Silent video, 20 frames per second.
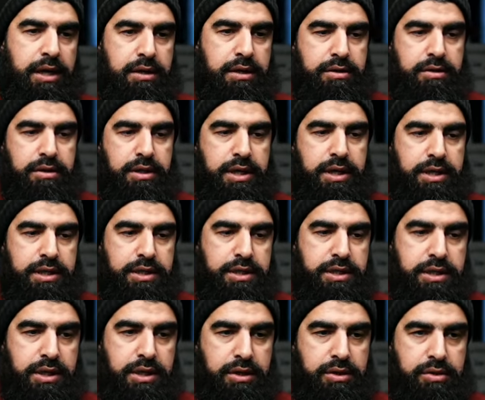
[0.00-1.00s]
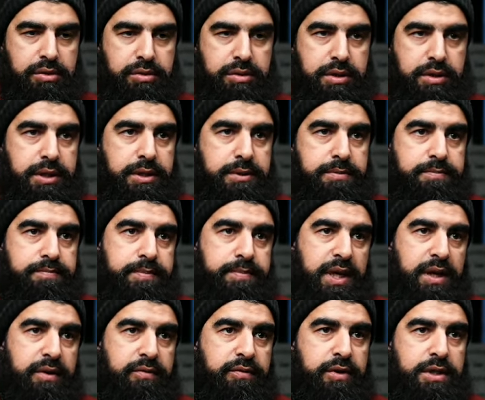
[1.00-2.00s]
Right, so
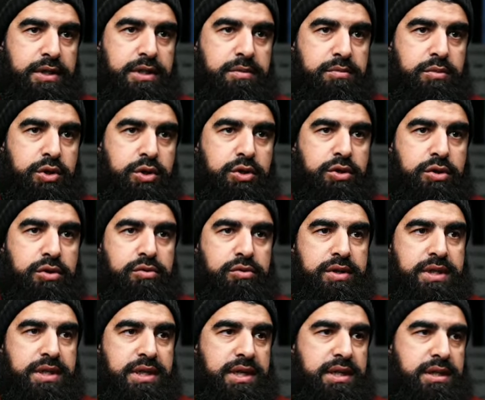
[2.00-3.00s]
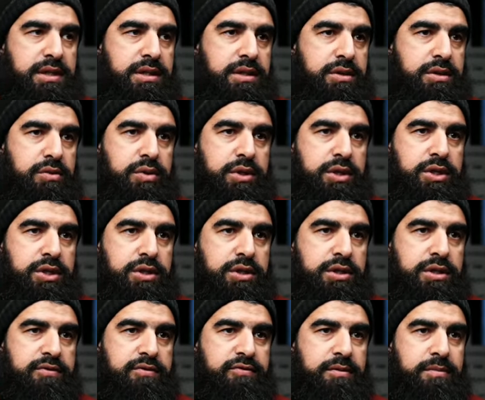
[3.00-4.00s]
now I've got some curious cats
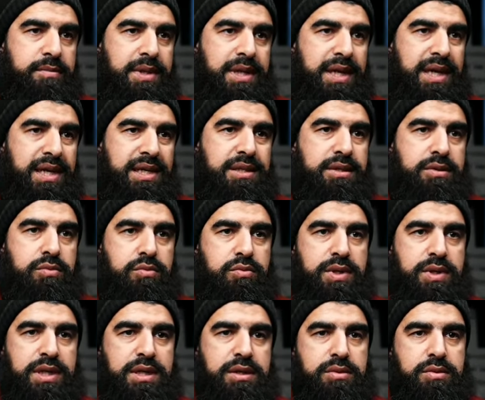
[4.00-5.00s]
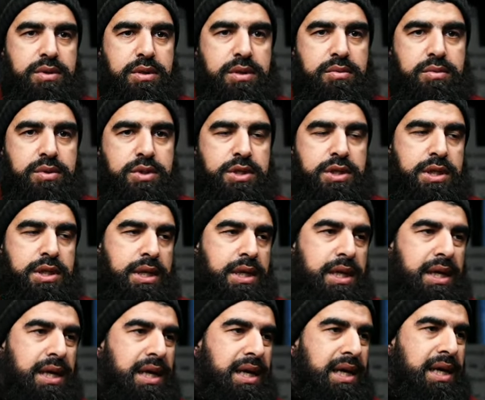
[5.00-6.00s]
questions from last week as well, which
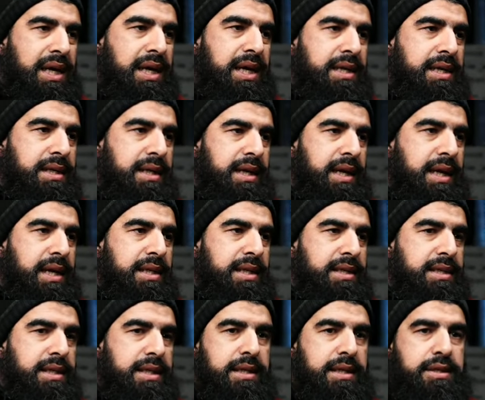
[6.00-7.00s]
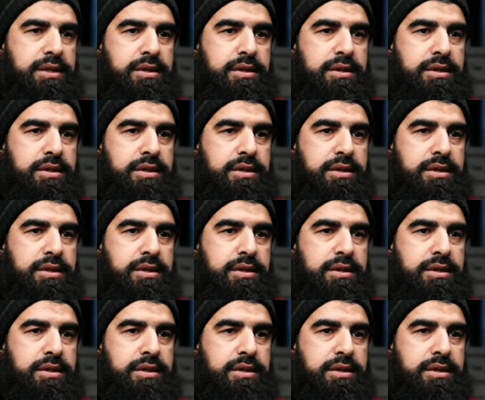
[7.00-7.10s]
I didn't answer.